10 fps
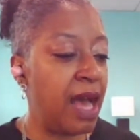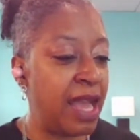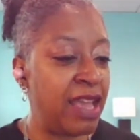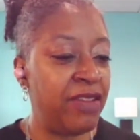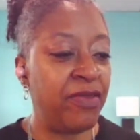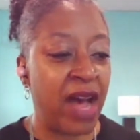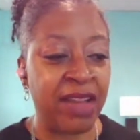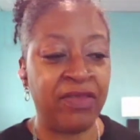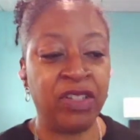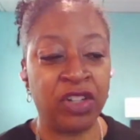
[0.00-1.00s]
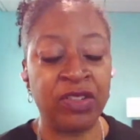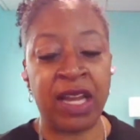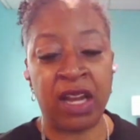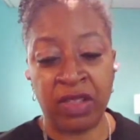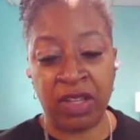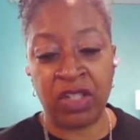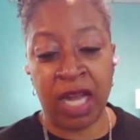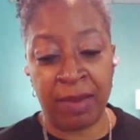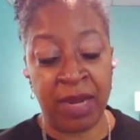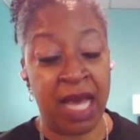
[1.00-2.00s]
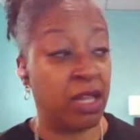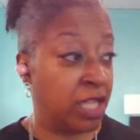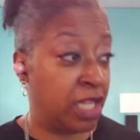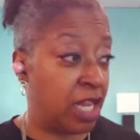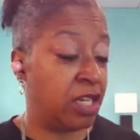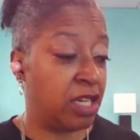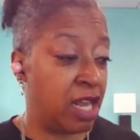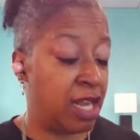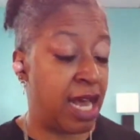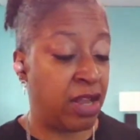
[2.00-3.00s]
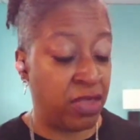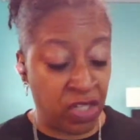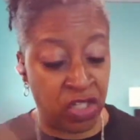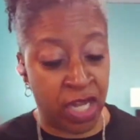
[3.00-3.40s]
I've learned that on the job, not on this